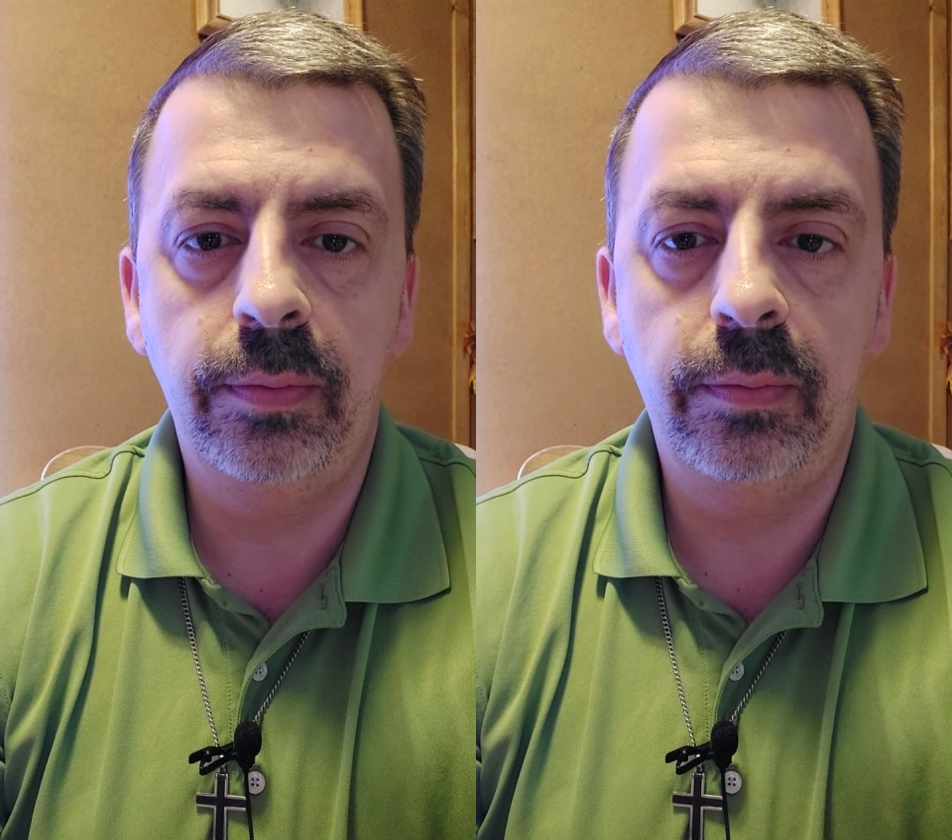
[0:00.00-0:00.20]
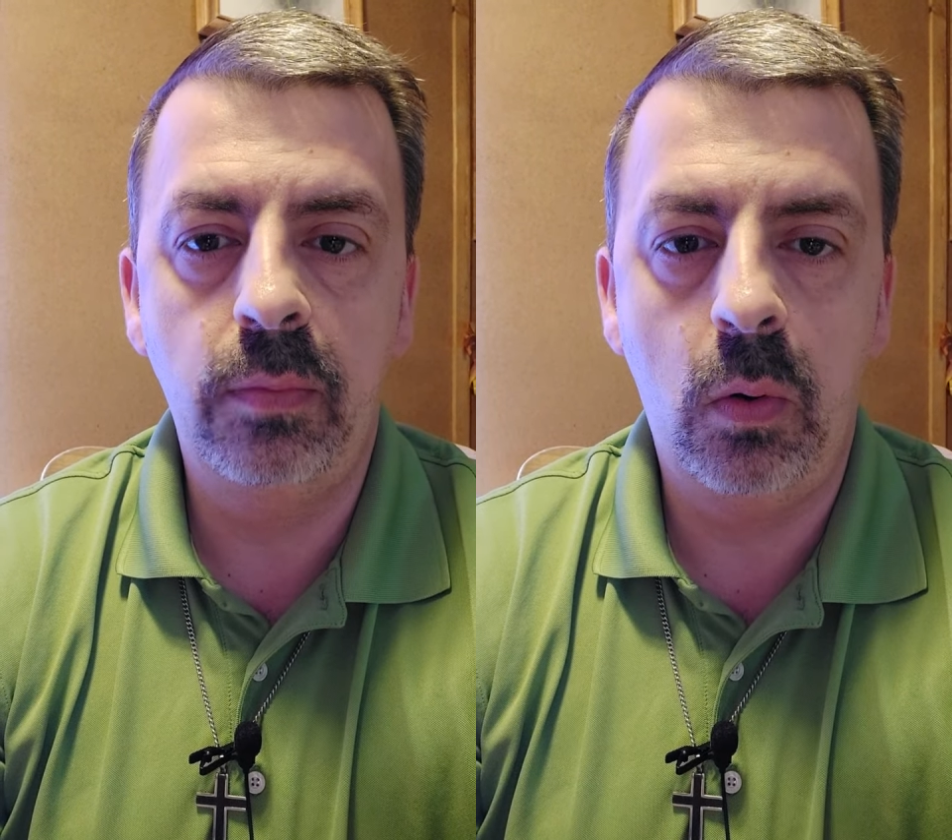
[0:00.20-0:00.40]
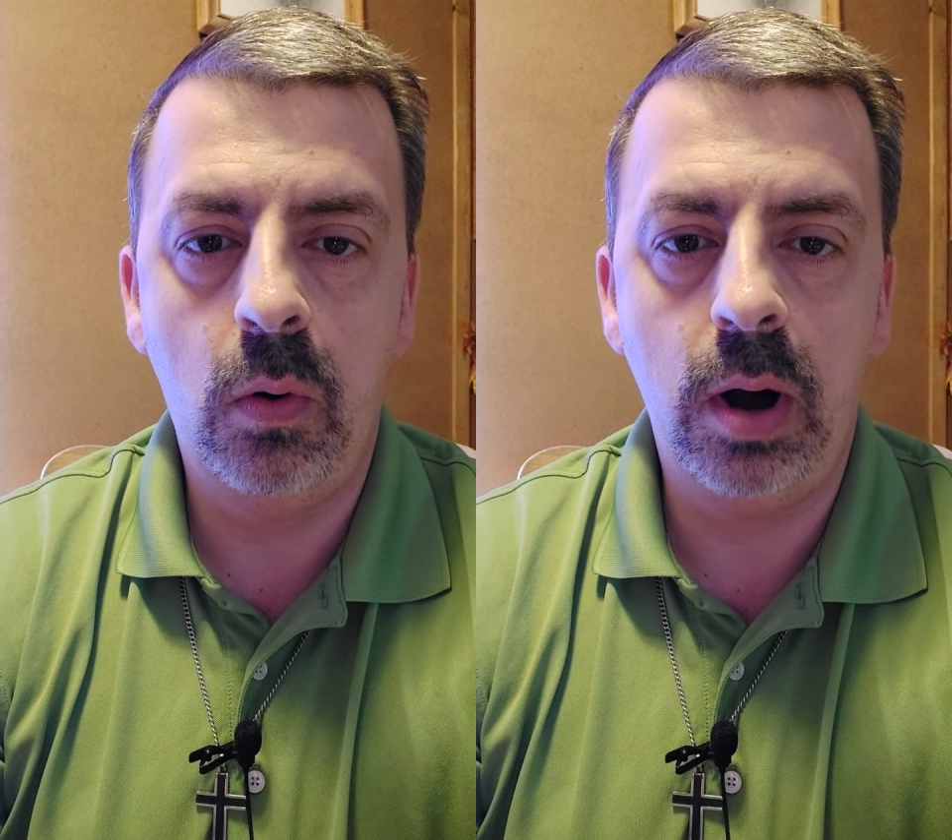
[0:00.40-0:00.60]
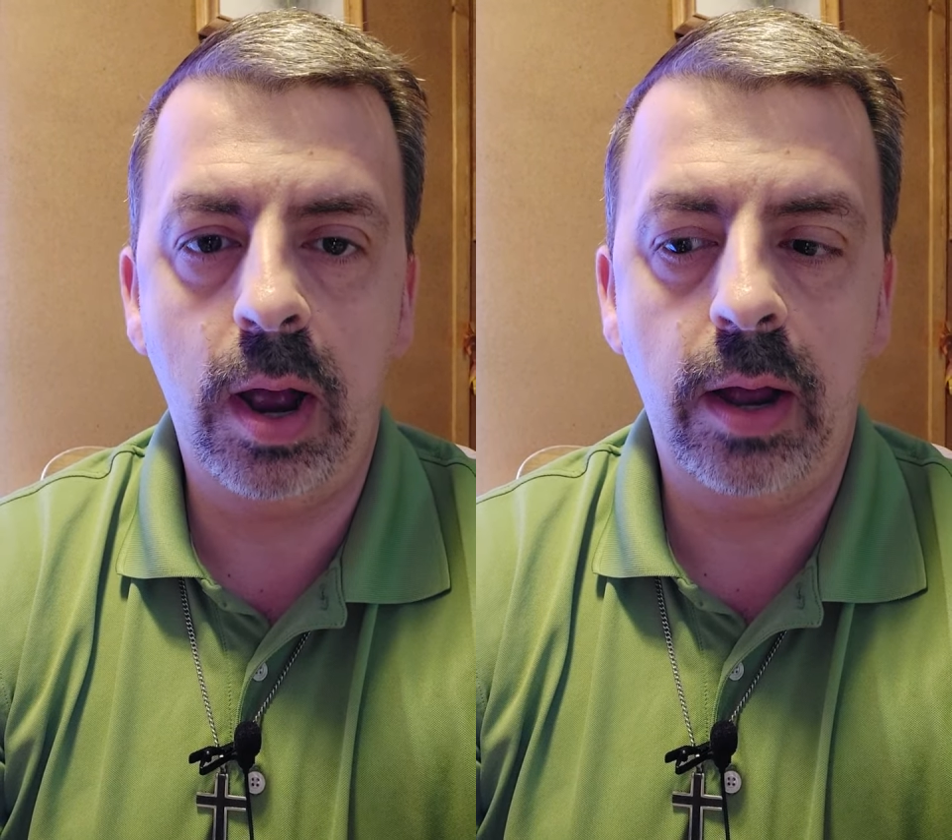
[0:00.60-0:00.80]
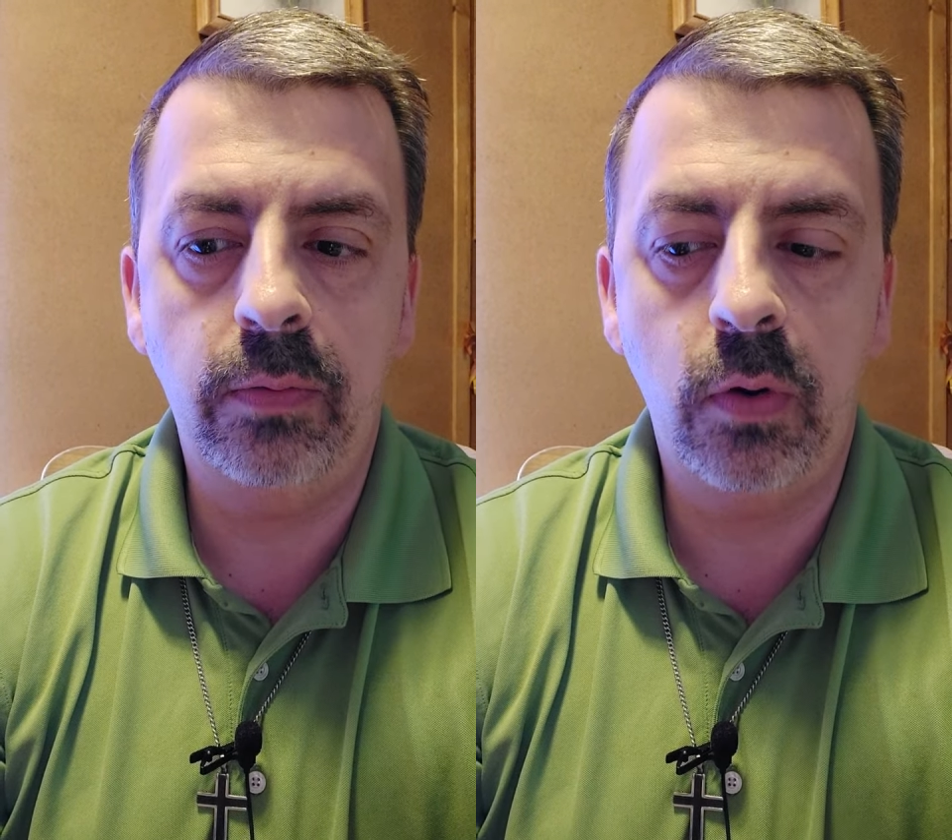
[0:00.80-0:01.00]
more
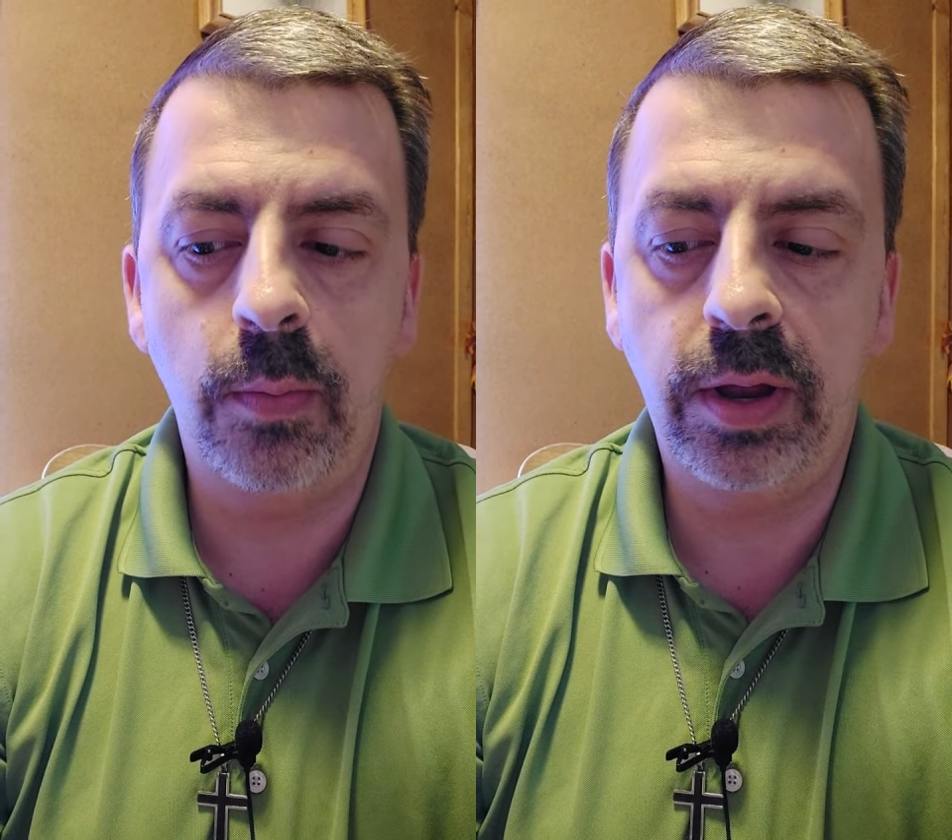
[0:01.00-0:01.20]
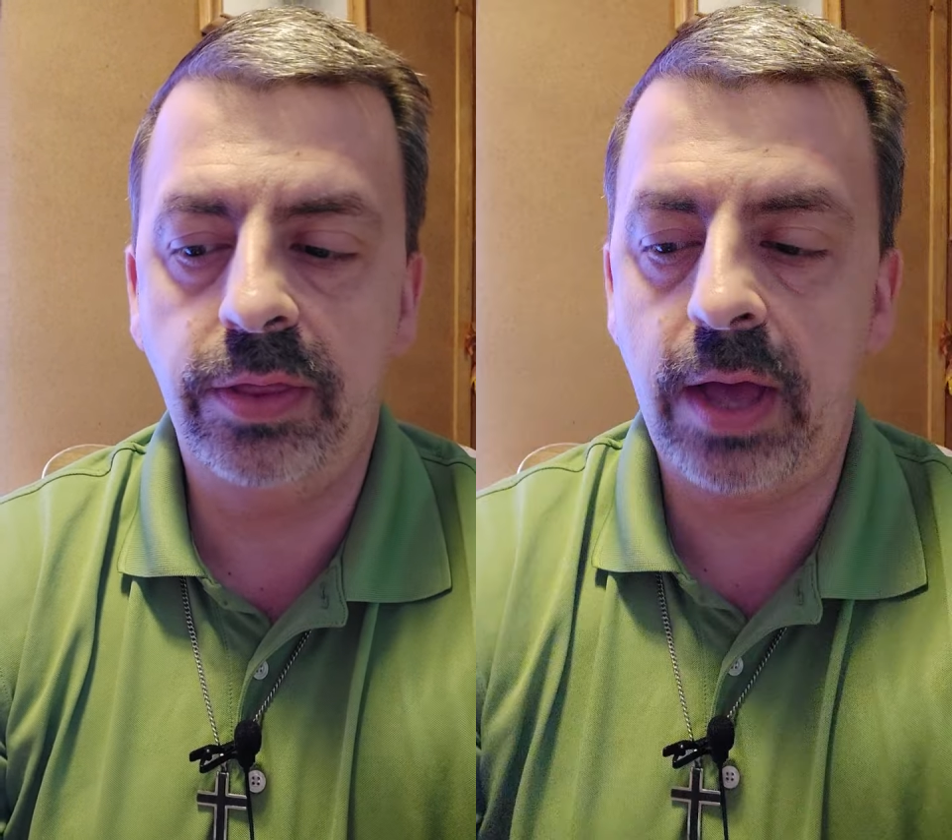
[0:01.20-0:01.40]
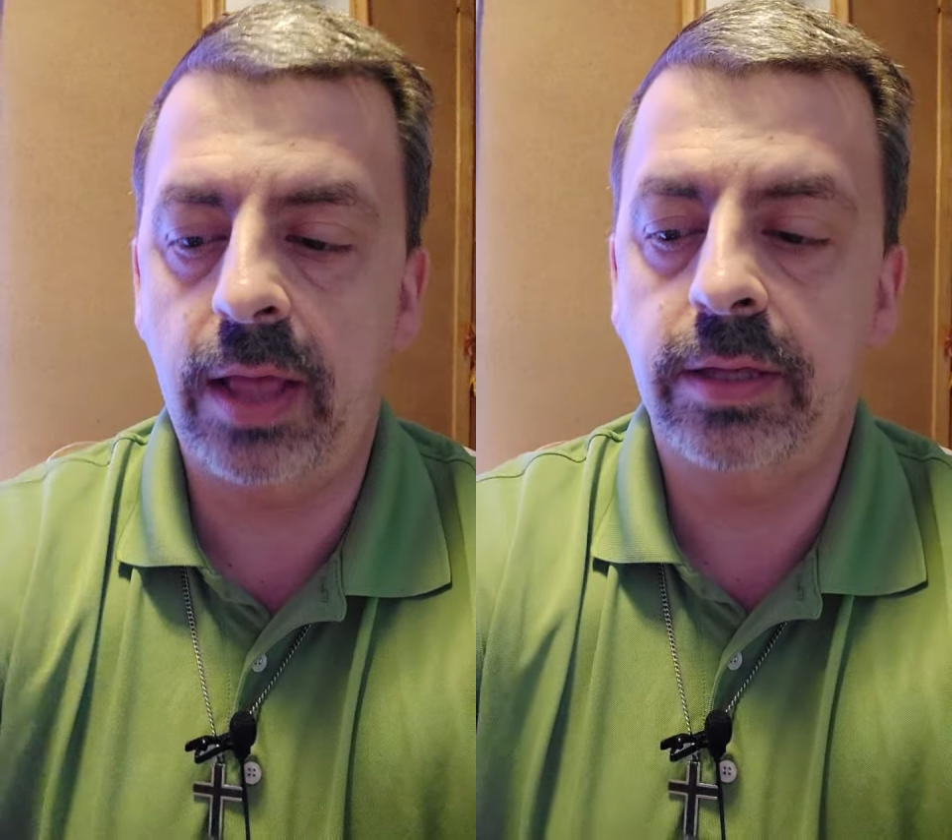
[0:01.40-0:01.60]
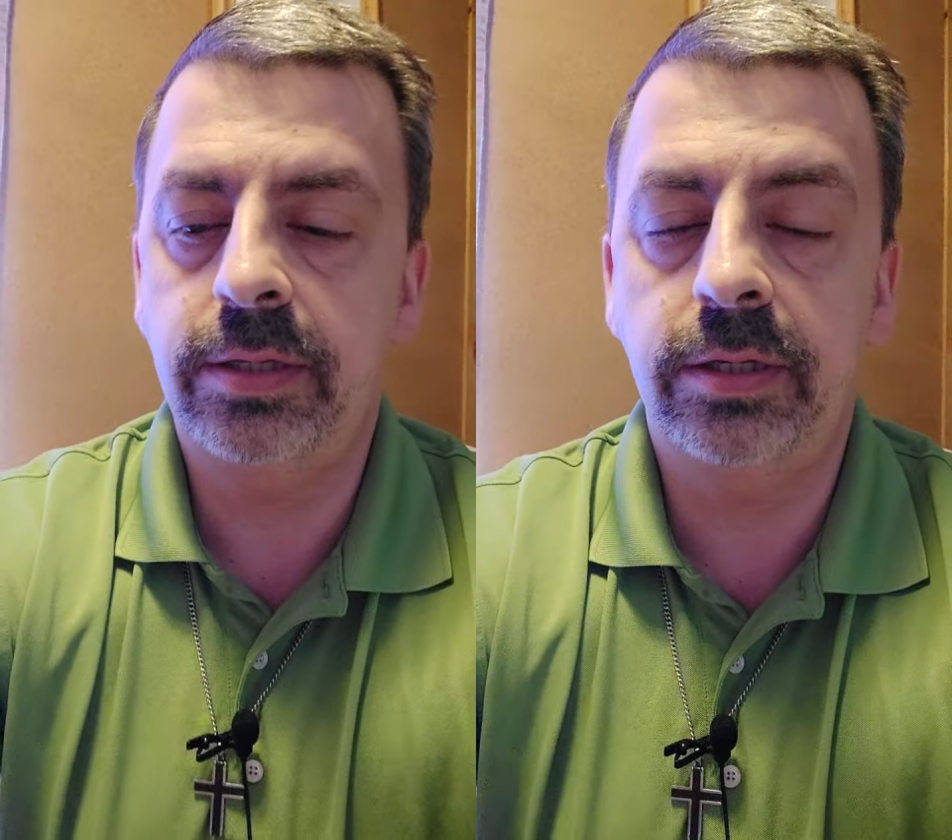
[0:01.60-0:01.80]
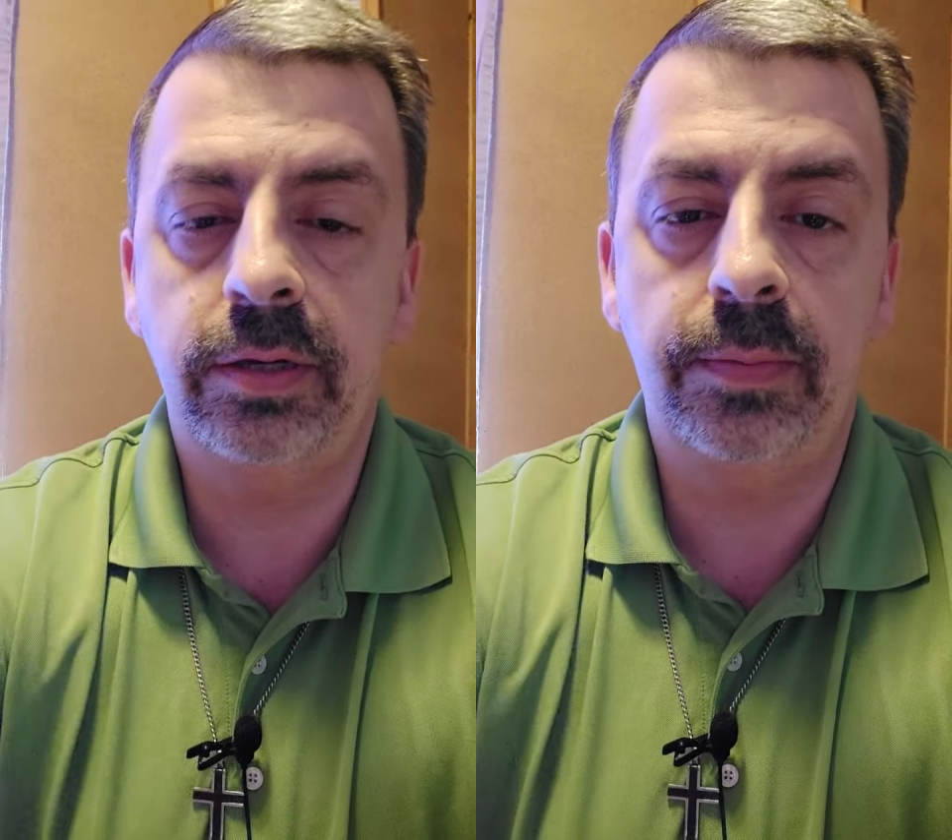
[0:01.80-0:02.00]
on Roman
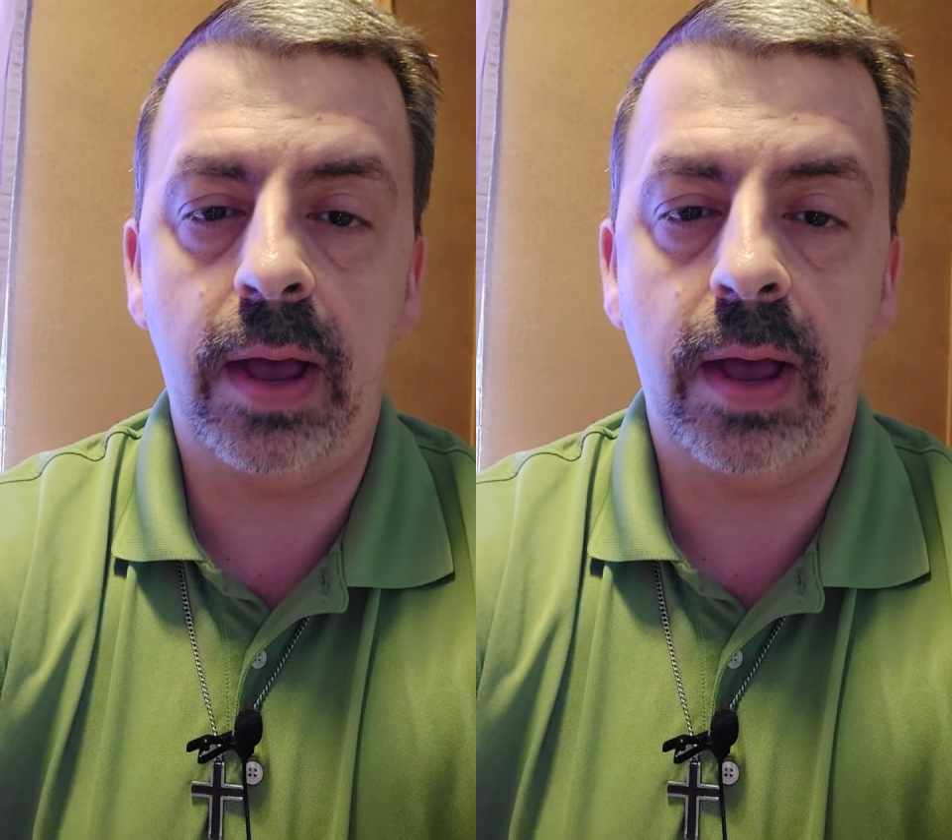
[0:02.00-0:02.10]
Catholicism.